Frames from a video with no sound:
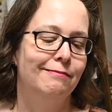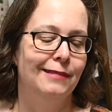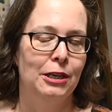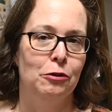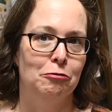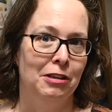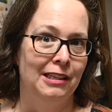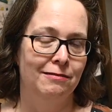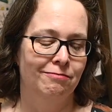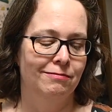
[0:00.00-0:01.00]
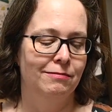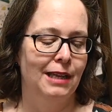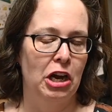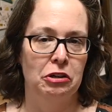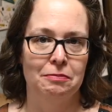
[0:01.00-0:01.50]
I don't really
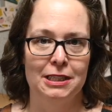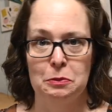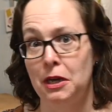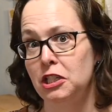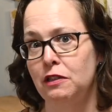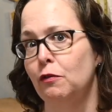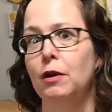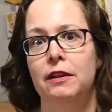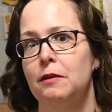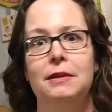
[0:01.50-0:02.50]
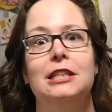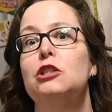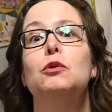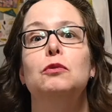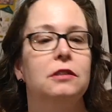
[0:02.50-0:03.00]
care as much if one of them gets
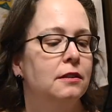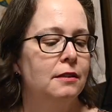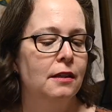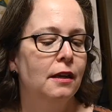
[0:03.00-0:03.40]
loose.